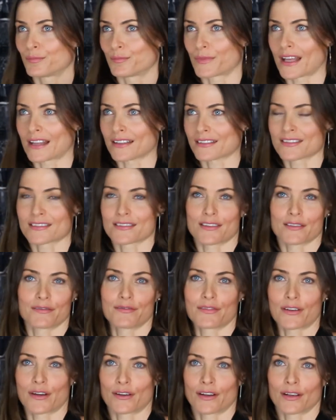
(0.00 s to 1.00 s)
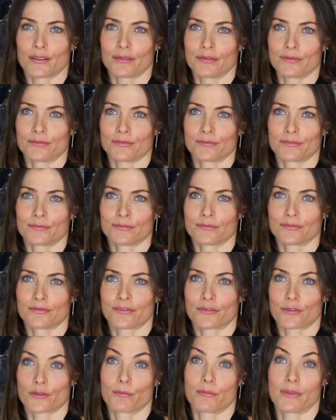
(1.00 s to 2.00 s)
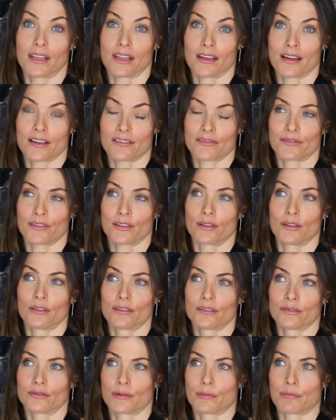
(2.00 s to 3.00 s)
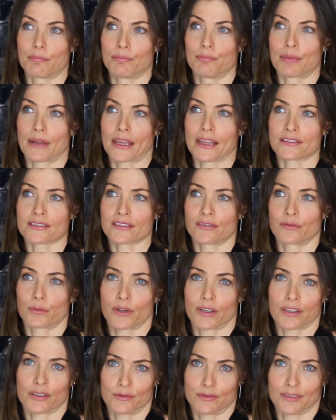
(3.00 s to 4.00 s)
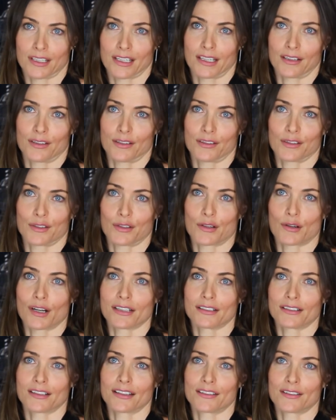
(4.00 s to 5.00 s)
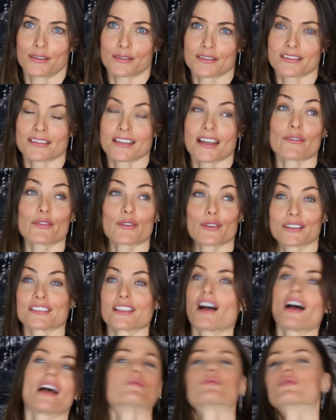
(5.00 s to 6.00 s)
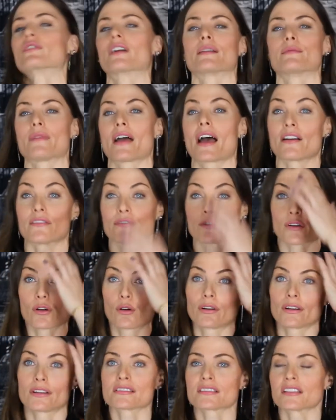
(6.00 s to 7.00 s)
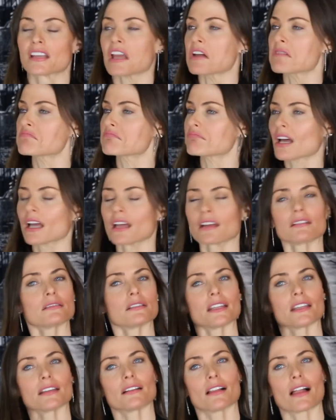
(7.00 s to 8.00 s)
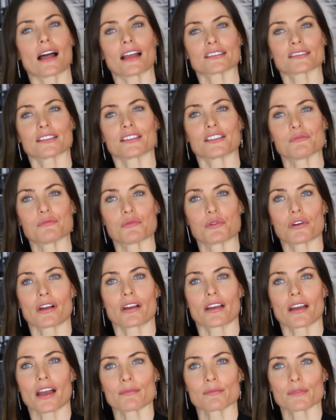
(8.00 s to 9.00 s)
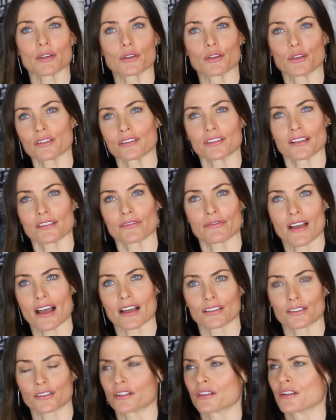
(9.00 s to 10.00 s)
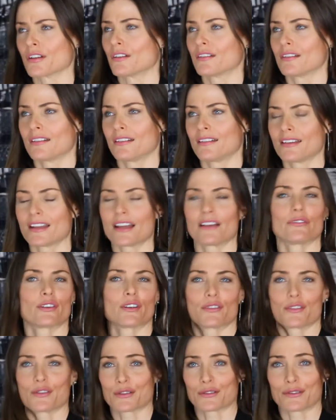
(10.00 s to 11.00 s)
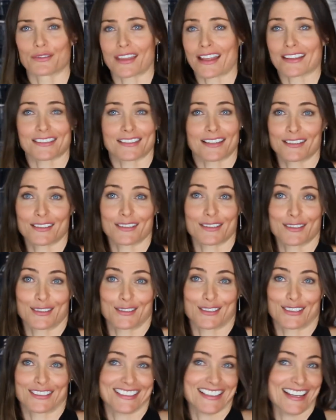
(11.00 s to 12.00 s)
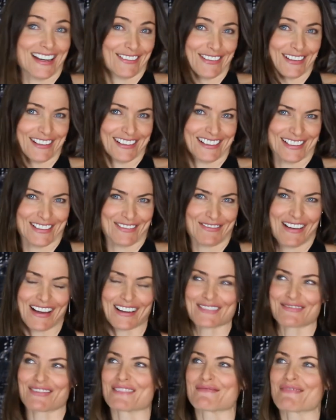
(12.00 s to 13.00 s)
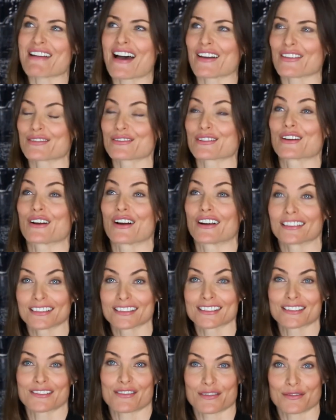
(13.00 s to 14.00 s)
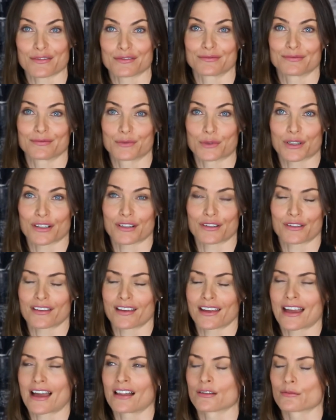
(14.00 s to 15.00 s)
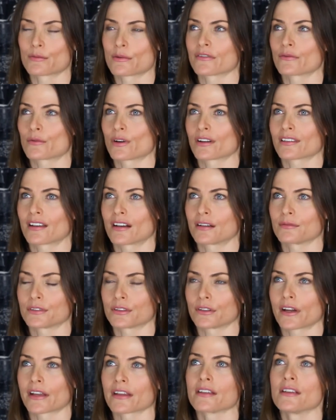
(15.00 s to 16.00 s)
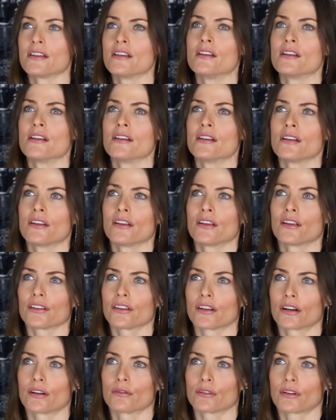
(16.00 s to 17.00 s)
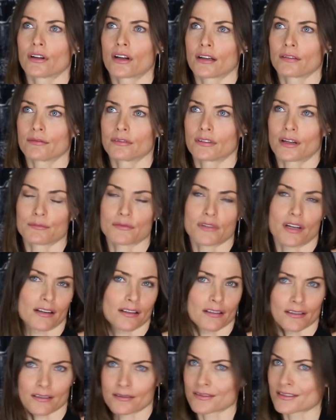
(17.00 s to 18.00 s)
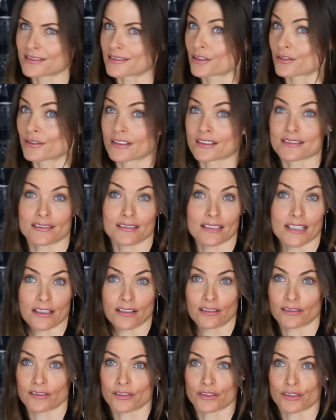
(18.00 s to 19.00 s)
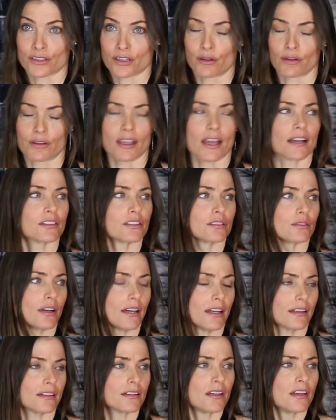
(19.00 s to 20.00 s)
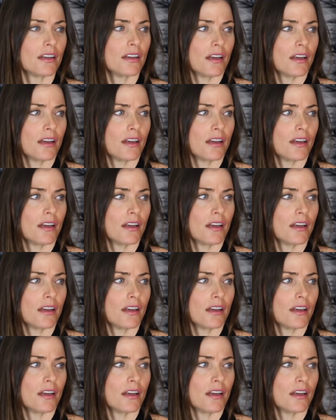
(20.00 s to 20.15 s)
that's the very, for me, I feel the base of what you need. You know, I there's never a time where I'm ever going to say, I don't need class anymore. I'm a good enough actor. Never. That sentence is just never going to come out of my mouth, regardless of the work or the caliber of work that I'm doing. You know, I'm not a series lead on a show yet, so I